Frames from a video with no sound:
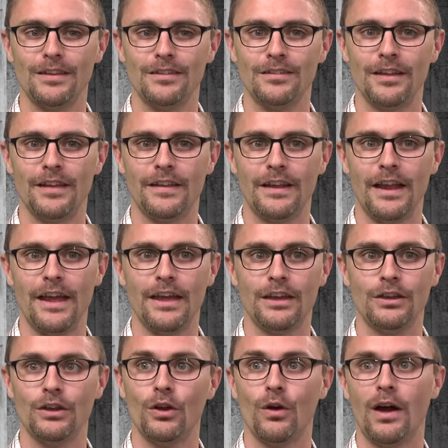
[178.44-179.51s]
say that,
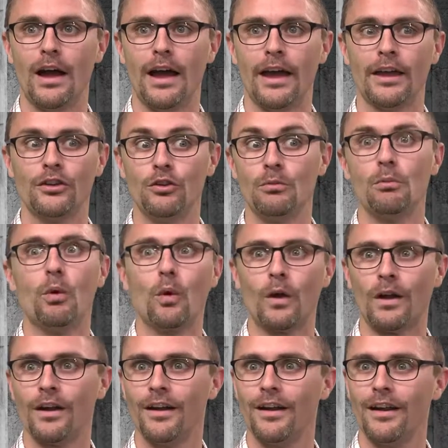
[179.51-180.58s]
hey, I could do
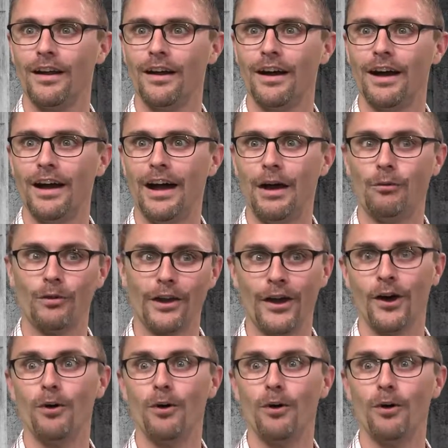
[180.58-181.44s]
more. I want to